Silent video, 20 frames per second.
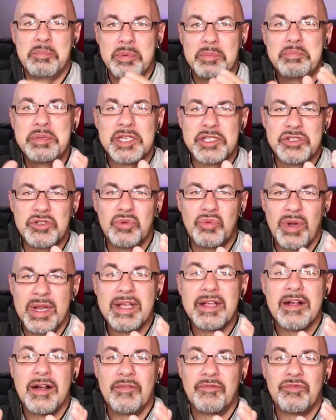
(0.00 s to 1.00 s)
picture Ray
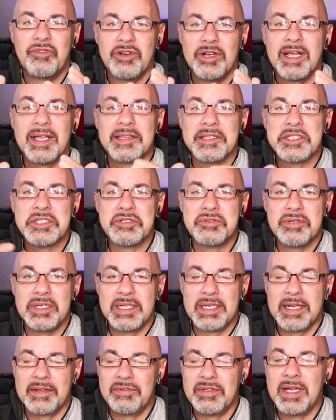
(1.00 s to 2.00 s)
Comfort on the
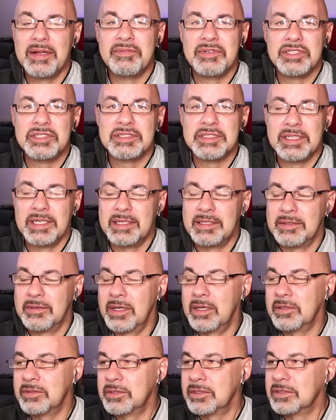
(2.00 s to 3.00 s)
street. Have you ever sinned?
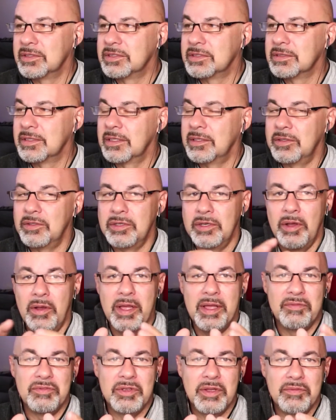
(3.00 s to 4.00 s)
Oh, you're a sin.
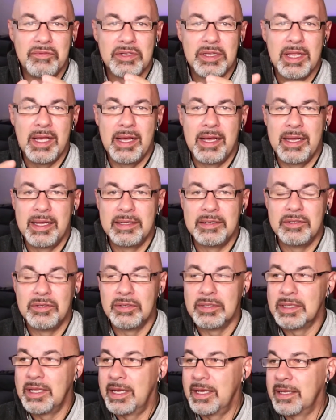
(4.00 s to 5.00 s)
Have you ever lied? You're
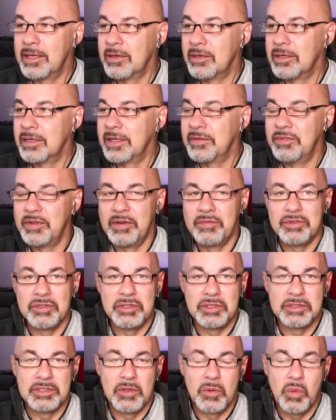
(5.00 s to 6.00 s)
a liar. Have you ever
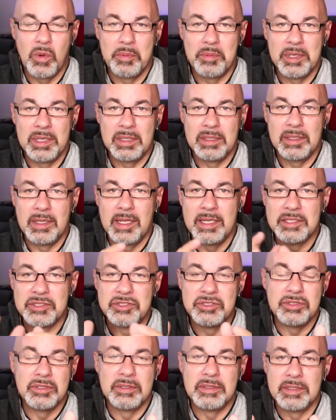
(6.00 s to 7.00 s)
looked at a woman and
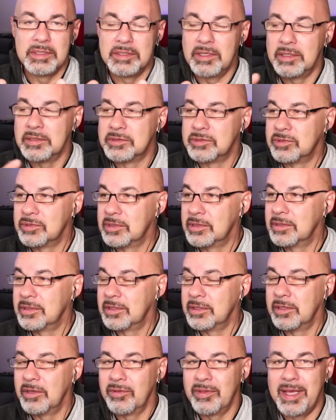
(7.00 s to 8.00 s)
lost? You're an adulterer.
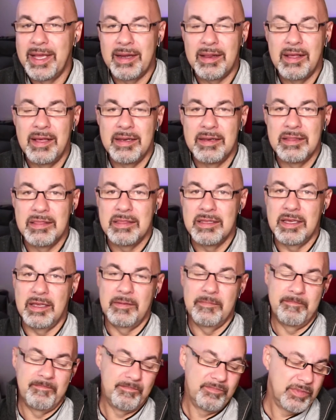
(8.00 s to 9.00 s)
That kind of thing.
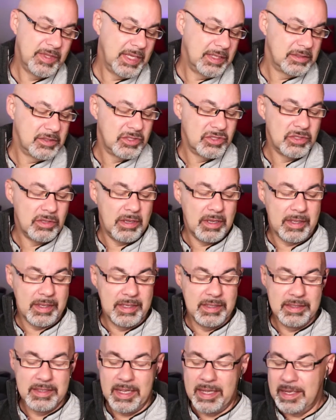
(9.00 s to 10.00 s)
That song
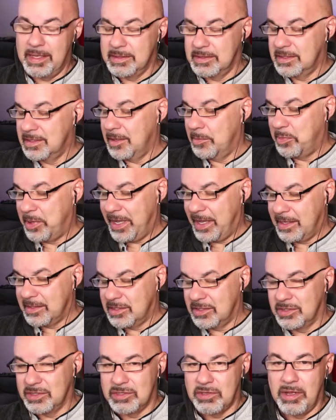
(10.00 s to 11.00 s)
and dance that
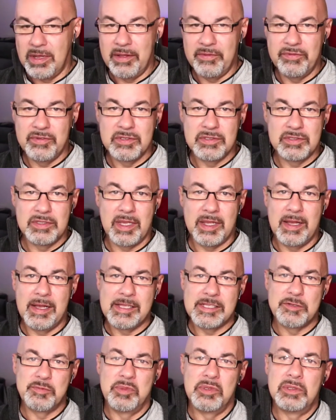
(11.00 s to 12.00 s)
passes off as the
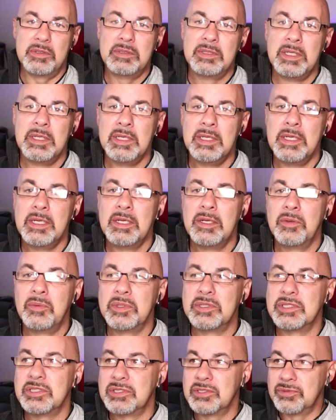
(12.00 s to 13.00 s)
gospel,
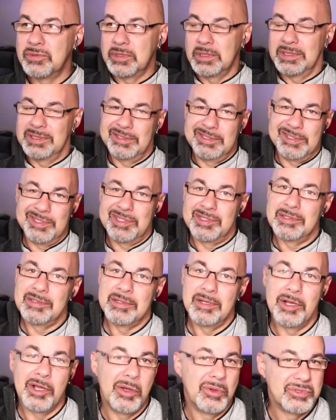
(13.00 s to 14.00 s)
which is really just
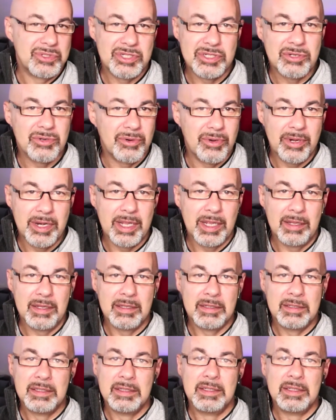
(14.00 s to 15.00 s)
a ghost story
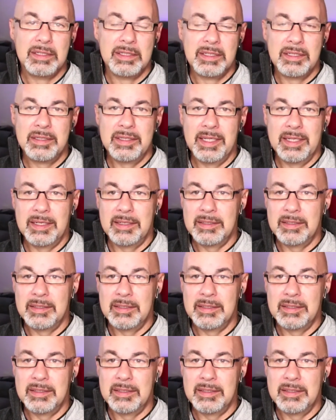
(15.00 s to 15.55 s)
that